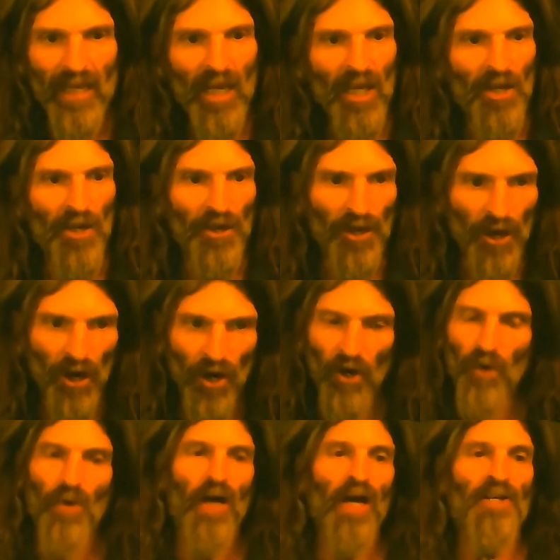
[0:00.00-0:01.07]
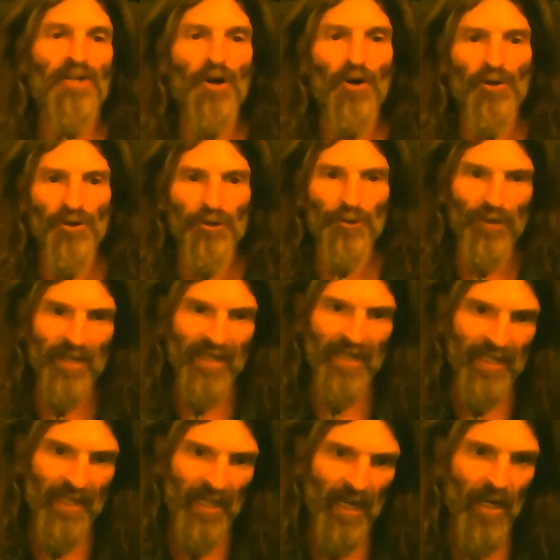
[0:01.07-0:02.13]
No, I don't agree.
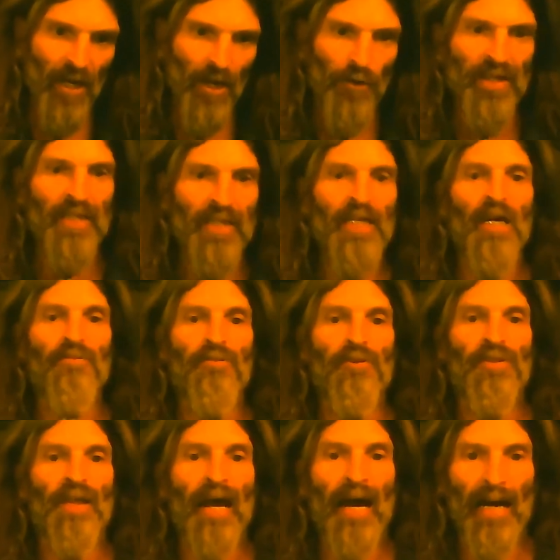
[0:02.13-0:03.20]
I already covered that.